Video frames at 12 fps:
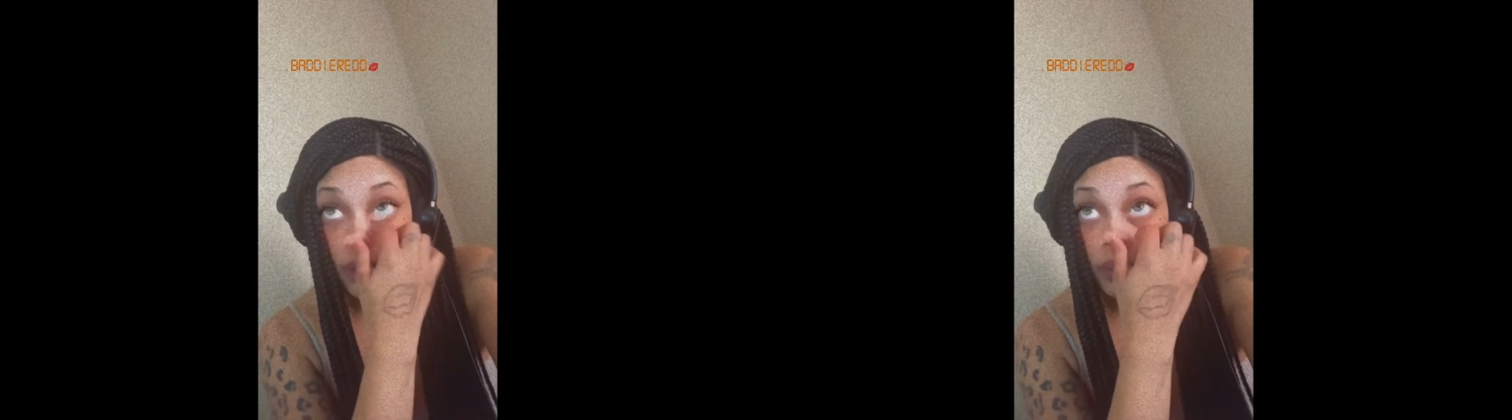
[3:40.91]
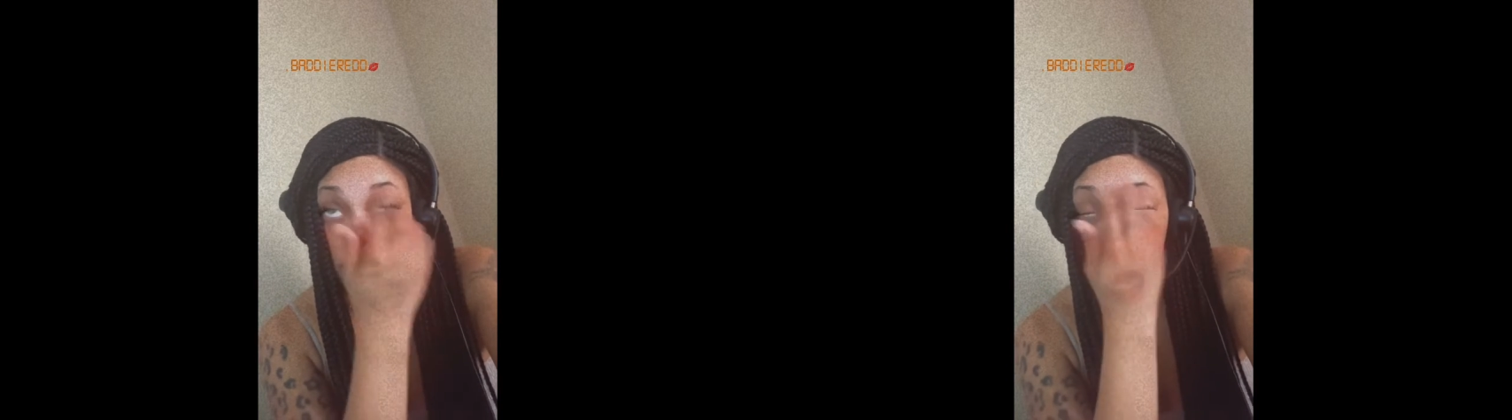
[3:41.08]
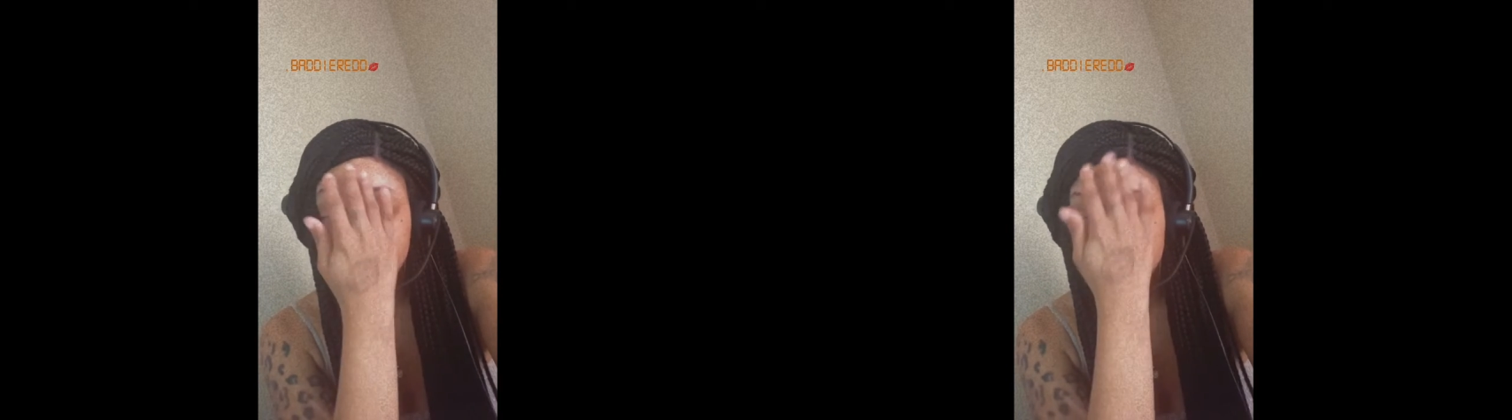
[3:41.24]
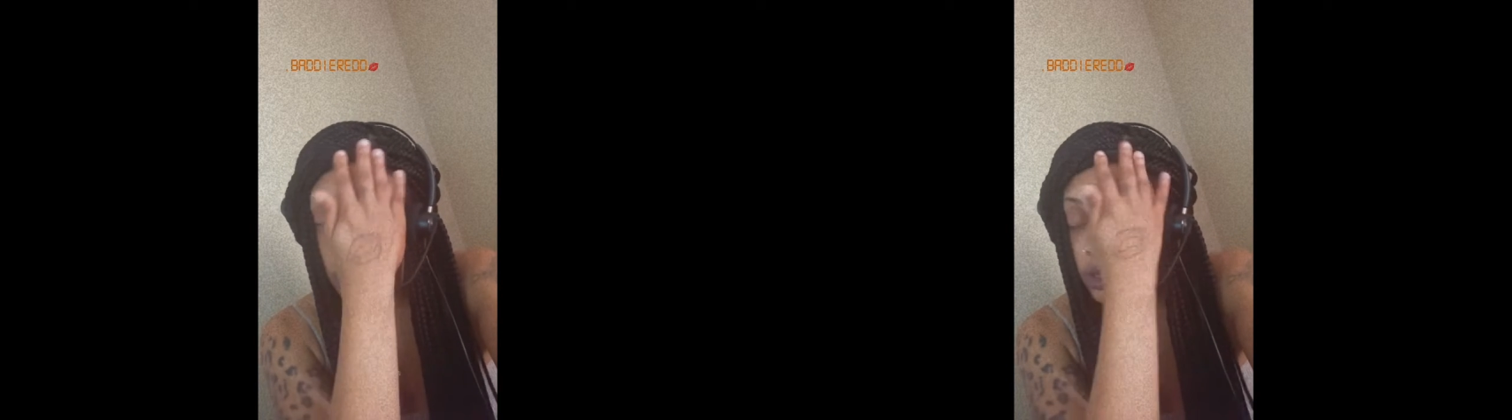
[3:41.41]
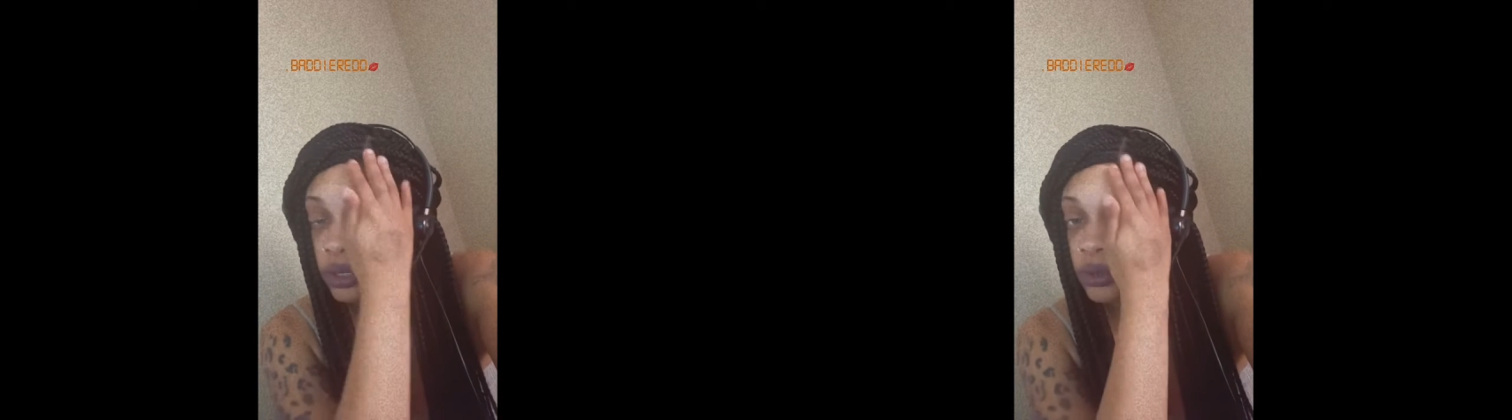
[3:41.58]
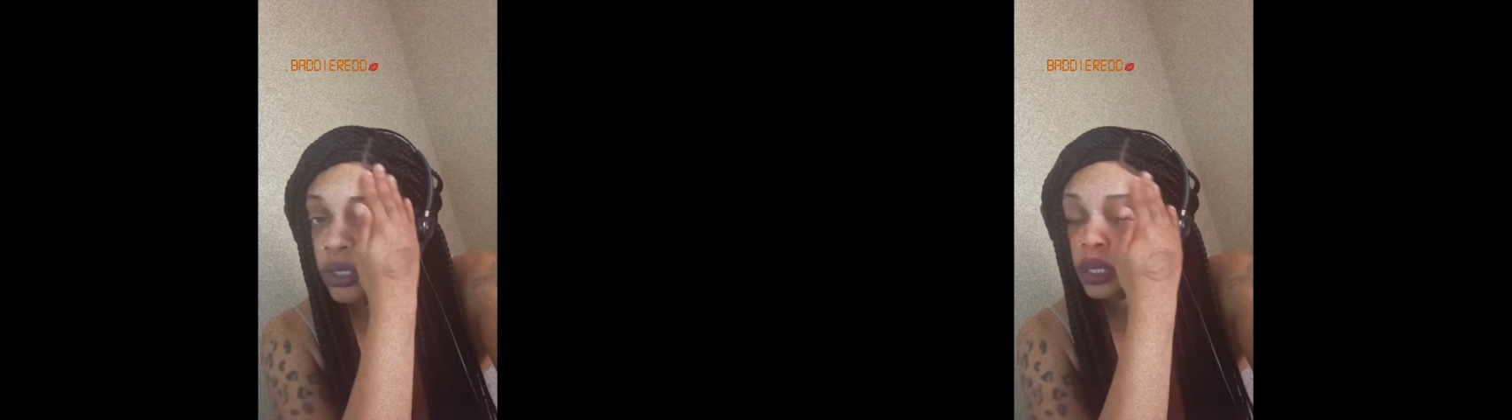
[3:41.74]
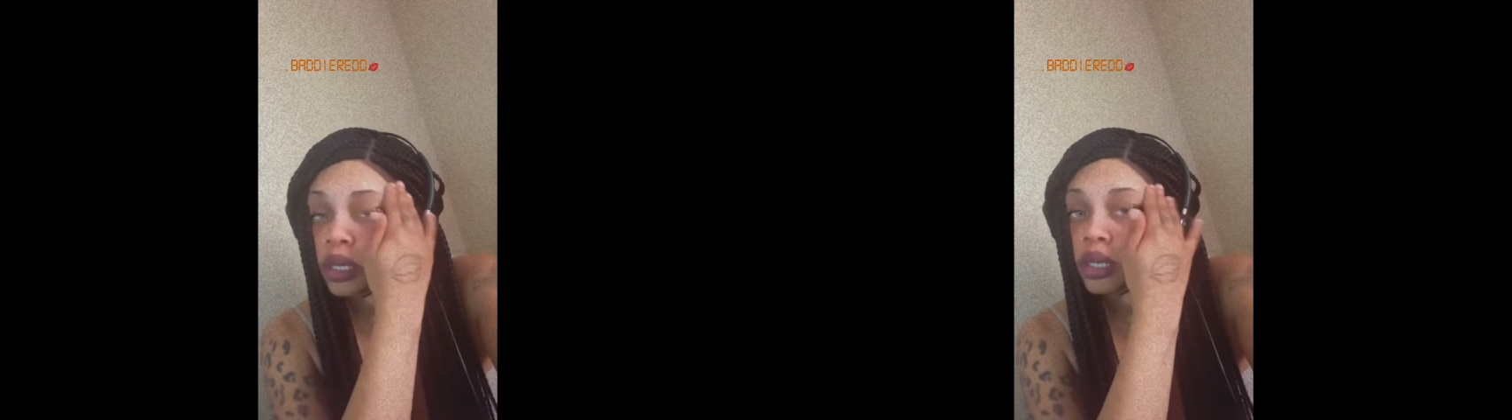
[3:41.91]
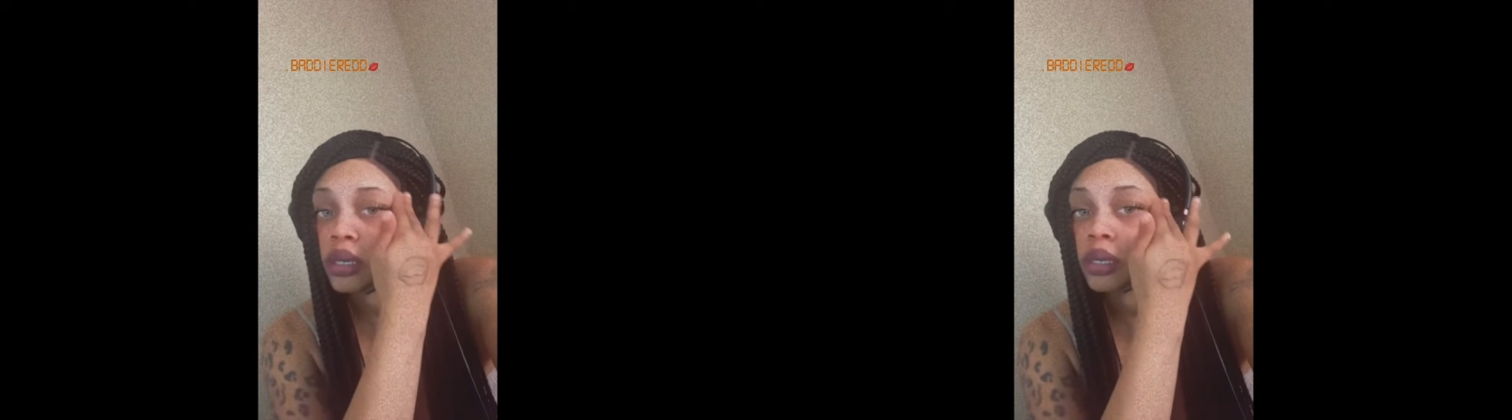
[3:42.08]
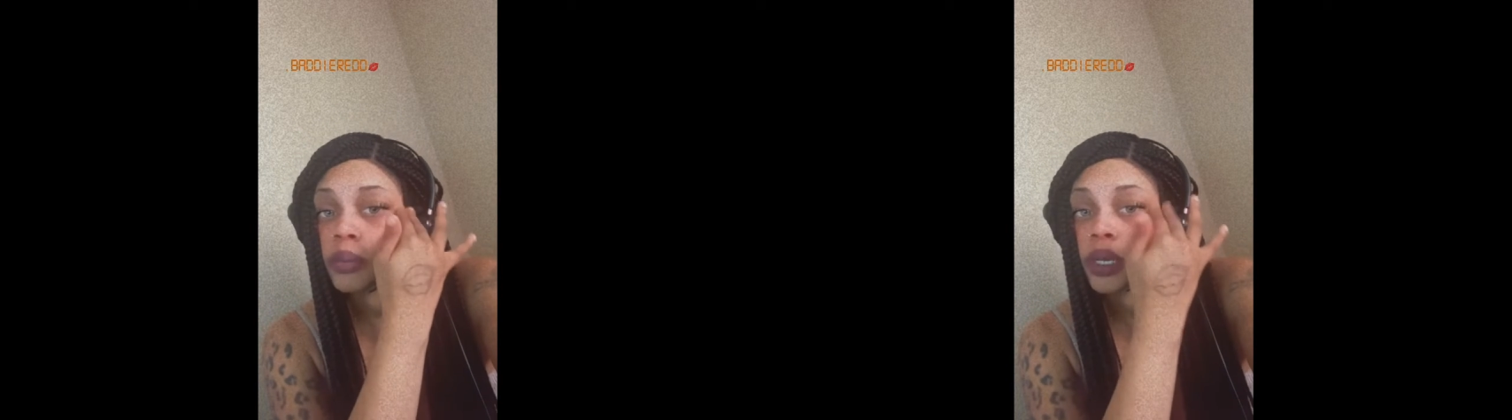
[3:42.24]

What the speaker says: I really wanted to do an